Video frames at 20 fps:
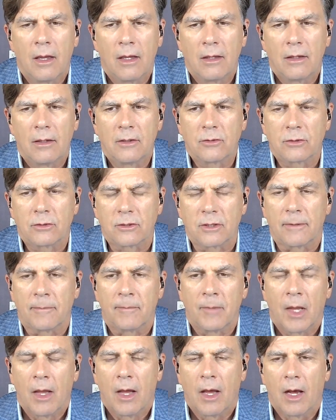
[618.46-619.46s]
Interesting.
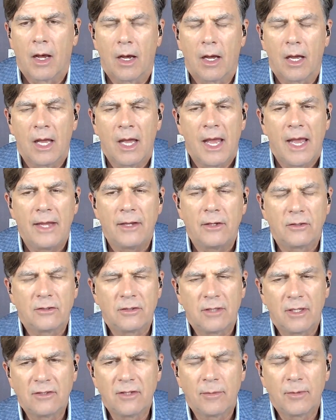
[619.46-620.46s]
Hey, you
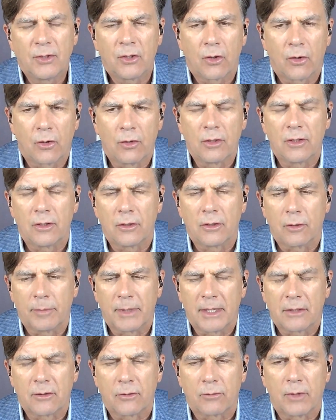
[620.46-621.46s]
said something earlier
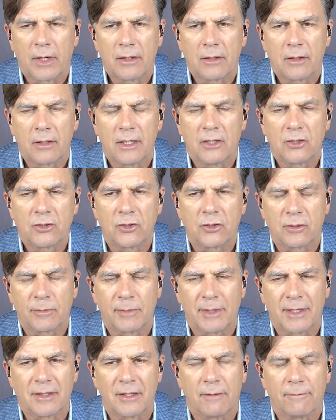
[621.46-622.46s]
about the regulations
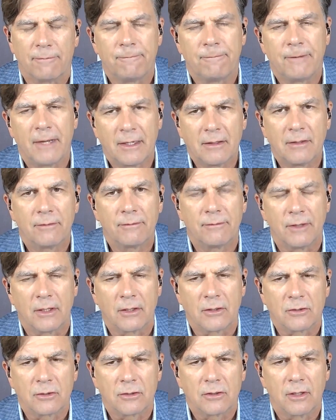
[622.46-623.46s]
about the
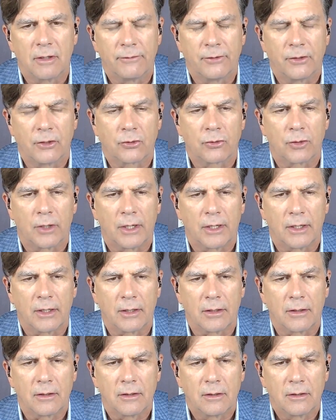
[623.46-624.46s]
effectiveness of the training.
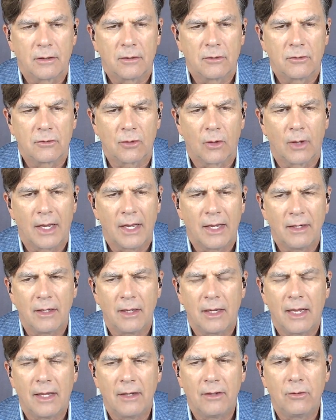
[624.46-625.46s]
So
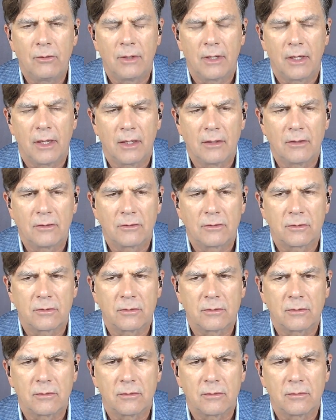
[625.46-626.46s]
how do you guys
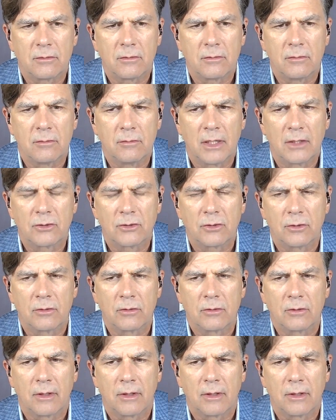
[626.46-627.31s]
measure